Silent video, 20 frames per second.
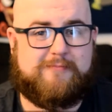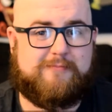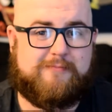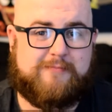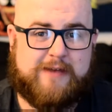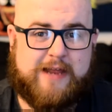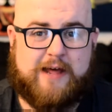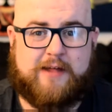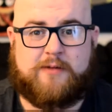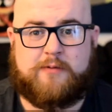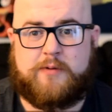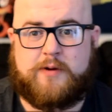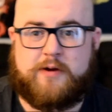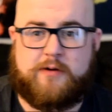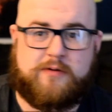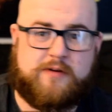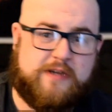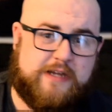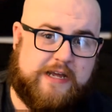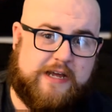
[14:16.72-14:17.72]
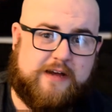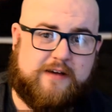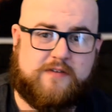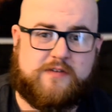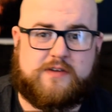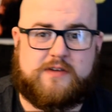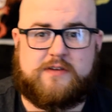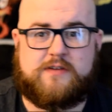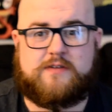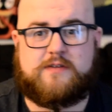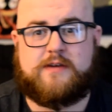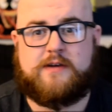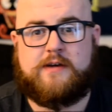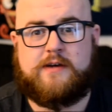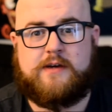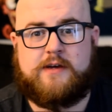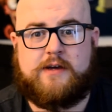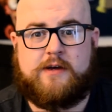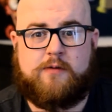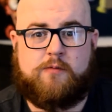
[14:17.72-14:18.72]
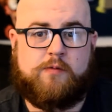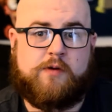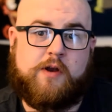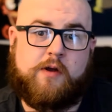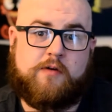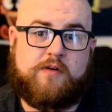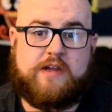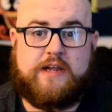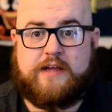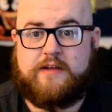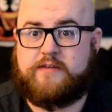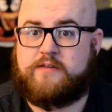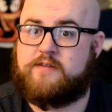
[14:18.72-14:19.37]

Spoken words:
now that we know Diaz is... We know Diaz